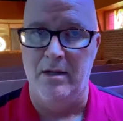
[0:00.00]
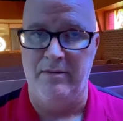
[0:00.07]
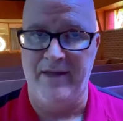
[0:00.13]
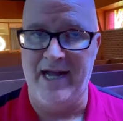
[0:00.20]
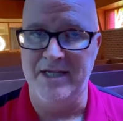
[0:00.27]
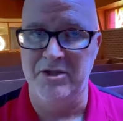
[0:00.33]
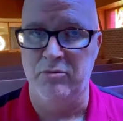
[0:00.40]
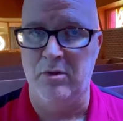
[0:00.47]

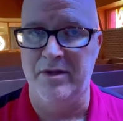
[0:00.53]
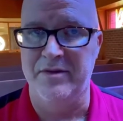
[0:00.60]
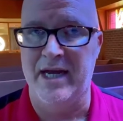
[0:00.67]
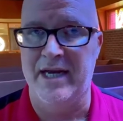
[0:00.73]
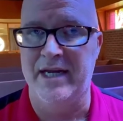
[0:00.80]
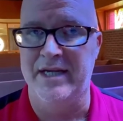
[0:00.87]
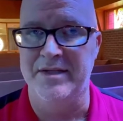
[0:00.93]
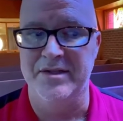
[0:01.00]
That's what
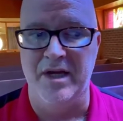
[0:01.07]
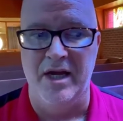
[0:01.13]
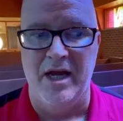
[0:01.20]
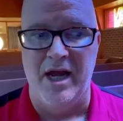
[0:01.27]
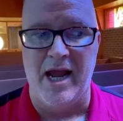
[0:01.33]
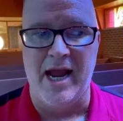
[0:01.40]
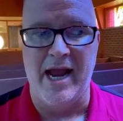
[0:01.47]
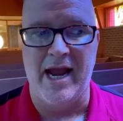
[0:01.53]
that is.
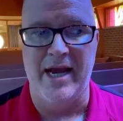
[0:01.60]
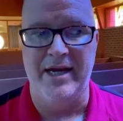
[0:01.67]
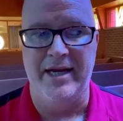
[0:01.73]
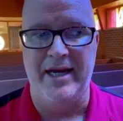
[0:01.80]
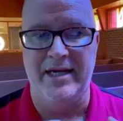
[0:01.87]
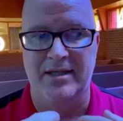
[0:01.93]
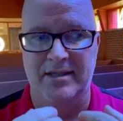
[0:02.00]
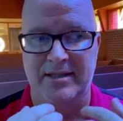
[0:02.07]
And
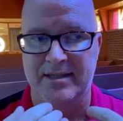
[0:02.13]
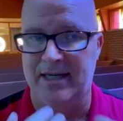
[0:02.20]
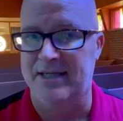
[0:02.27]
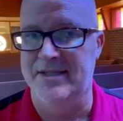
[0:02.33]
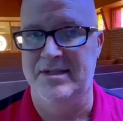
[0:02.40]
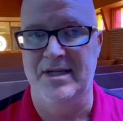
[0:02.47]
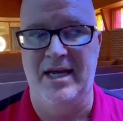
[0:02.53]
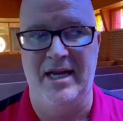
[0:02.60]

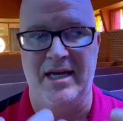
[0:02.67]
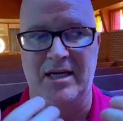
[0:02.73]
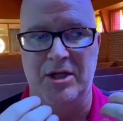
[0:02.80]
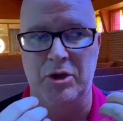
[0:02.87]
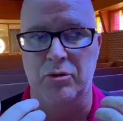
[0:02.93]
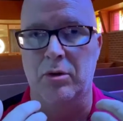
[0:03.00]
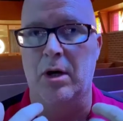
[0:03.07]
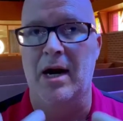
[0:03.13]

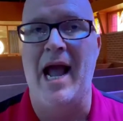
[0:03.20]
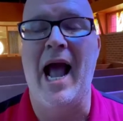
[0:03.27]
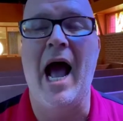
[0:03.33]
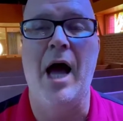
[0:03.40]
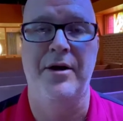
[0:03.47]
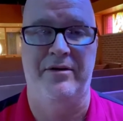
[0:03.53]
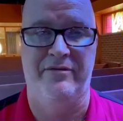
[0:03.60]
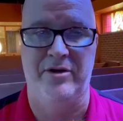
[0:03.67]
you are
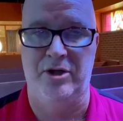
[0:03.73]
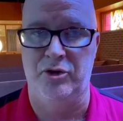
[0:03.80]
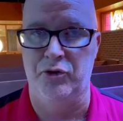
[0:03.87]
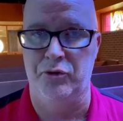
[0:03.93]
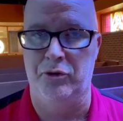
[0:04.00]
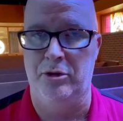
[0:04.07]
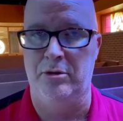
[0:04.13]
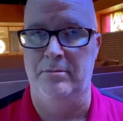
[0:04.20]
out of
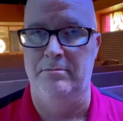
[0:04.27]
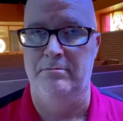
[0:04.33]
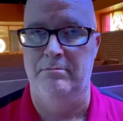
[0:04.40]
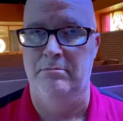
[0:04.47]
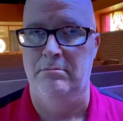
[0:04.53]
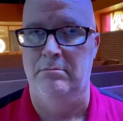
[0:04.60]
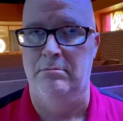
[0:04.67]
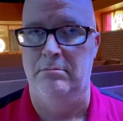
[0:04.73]
control.
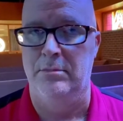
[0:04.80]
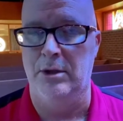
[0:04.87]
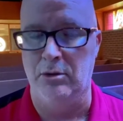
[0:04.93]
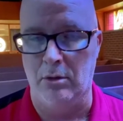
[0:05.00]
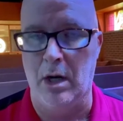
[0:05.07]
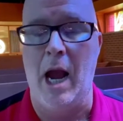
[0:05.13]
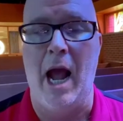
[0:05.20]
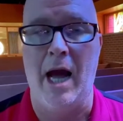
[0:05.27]
You
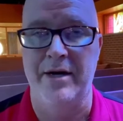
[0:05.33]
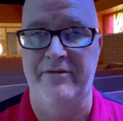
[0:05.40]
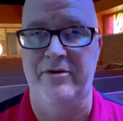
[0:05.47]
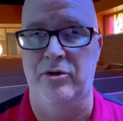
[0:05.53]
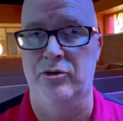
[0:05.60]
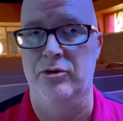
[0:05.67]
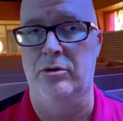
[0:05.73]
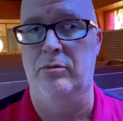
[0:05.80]
are out of
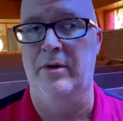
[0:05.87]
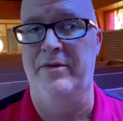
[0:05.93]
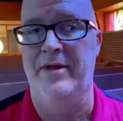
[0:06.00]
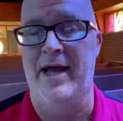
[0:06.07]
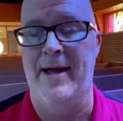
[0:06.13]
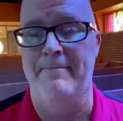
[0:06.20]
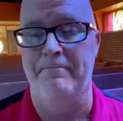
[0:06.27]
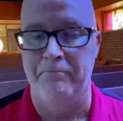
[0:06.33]
control with
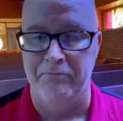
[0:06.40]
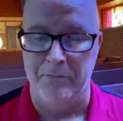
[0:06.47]
that.